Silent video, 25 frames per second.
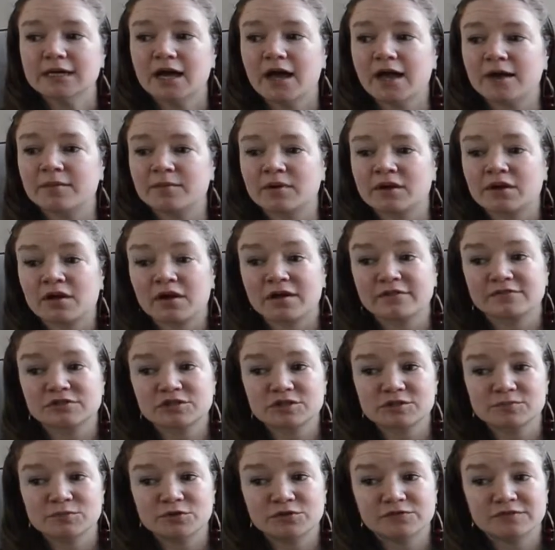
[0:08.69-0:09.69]
and I have
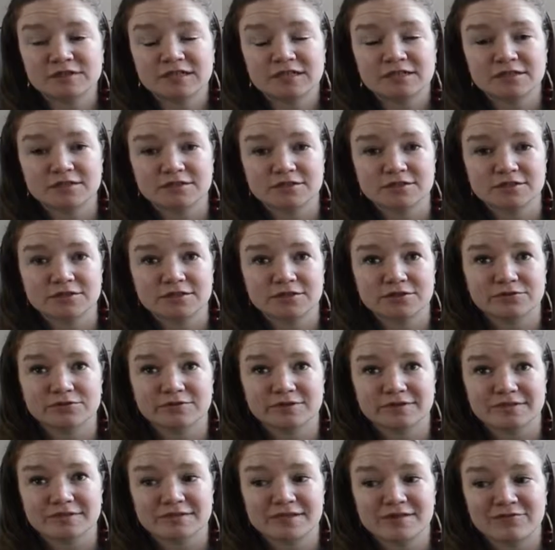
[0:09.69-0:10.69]
just moved into
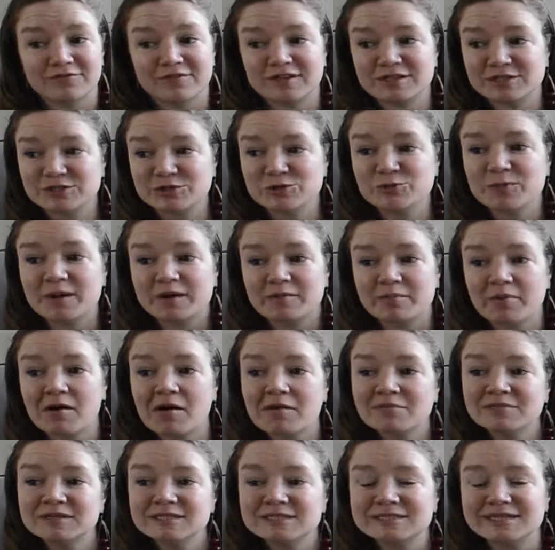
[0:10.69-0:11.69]
this lovely 2-bed
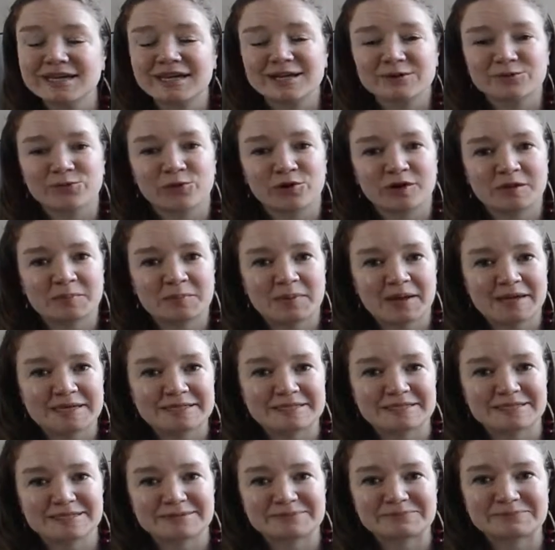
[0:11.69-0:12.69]
apartment at Watling
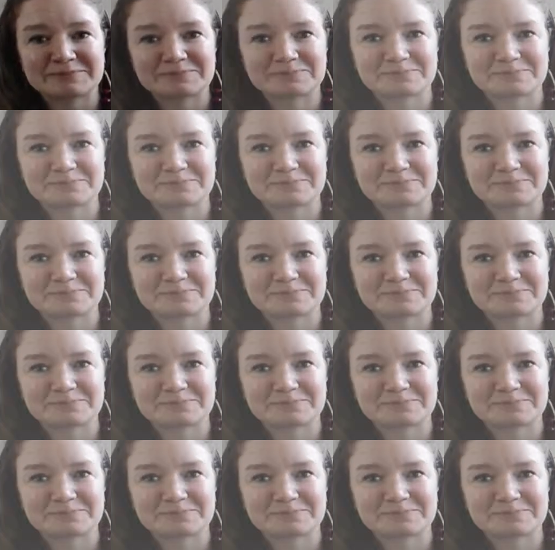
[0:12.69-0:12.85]
Place.